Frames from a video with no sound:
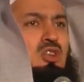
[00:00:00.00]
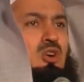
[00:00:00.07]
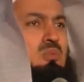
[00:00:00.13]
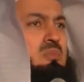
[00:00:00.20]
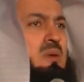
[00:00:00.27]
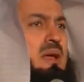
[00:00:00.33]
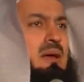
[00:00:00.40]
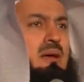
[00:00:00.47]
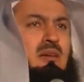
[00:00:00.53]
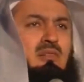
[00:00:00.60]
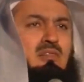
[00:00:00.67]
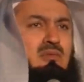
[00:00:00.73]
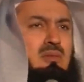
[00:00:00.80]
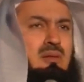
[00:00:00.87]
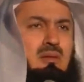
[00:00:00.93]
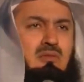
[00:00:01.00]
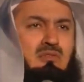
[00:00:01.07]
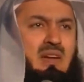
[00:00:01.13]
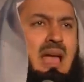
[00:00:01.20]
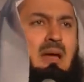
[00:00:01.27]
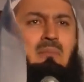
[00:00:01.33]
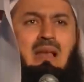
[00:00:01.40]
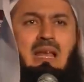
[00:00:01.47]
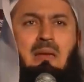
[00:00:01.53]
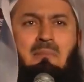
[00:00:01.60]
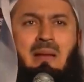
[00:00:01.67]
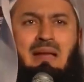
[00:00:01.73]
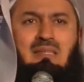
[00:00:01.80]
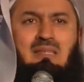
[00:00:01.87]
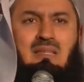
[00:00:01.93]
you know, family
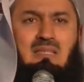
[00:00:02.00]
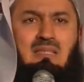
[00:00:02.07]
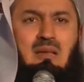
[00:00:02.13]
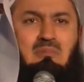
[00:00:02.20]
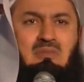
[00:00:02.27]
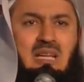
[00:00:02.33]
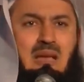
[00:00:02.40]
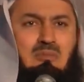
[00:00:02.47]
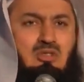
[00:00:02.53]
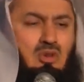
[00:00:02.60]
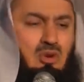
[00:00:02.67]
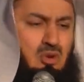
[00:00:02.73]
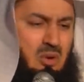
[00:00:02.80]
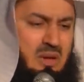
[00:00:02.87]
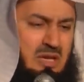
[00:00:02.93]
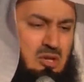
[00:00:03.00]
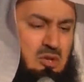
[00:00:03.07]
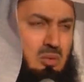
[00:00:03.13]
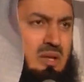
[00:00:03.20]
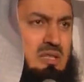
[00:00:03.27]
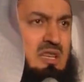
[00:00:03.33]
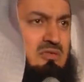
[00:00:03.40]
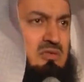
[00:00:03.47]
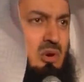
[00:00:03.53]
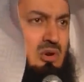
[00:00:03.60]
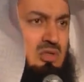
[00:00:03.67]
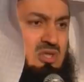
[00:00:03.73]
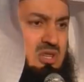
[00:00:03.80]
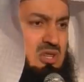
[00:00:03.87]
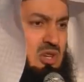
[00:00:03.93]
matters. Sometimes you're going through a
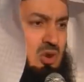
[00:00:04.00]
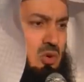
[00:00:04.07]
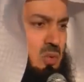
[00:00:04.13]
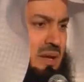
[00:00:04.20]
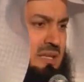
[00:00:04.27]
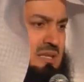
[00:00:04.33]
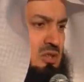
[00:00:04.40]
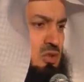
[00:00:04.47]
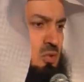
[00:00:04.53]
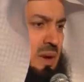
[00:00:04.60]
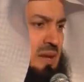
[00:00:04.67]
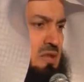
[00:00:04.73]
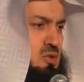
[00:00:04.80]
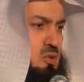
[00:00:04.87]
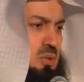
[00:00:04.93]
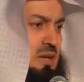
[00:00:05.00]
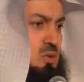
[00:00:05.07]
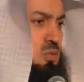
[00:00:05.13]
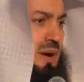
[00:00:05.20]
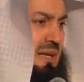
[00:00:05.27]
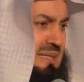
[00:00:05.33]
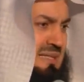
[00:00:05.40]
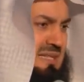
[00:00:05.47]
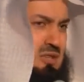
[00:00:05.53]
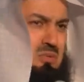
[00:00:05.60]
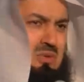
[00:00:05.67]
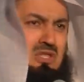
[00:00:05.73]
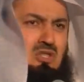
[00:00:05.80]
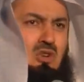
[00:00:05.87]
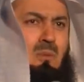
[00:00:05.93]
divorce and you know what? You went through it once. It
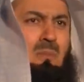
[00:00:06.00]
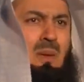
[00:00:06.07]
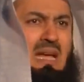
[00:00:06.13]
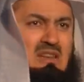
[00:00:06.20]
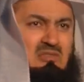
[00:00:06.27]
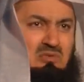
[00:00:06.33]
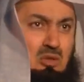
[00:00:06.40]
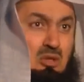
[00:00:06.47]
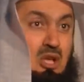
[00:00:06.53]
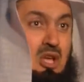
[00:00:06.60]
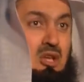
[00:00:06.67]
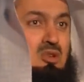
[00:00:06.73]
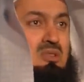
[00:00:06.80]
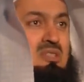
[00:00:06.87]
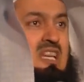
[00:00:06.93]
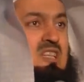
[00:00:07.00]
was so painful. You